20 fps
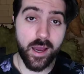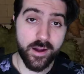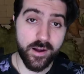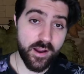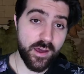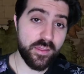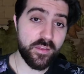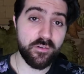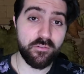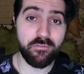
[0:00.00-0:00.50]

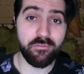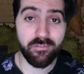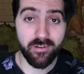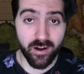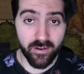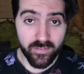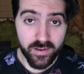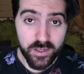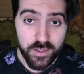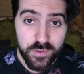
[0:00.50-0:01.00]
Another
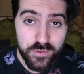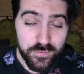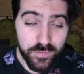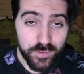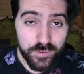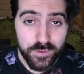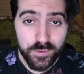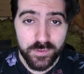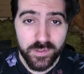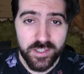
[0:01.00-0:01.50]
very useful
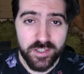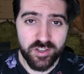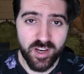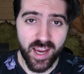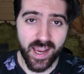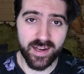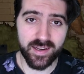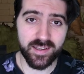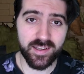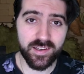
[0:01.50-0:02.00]
tool in
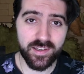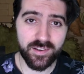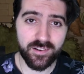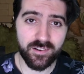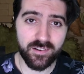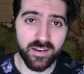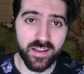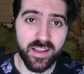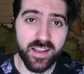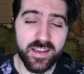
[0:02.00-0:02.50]
chat here
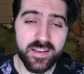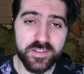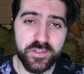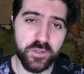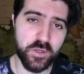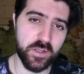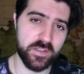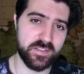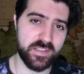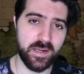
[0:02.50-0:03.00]
is you
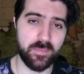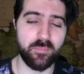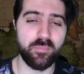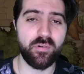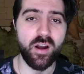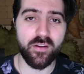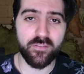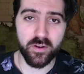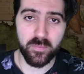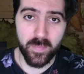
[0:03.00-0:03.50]
can send
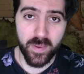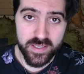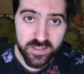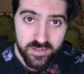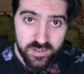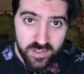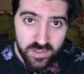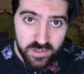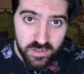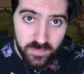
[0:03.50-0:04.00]
private
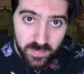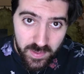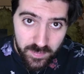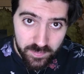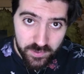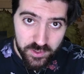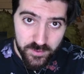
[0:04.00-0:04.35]
messages to people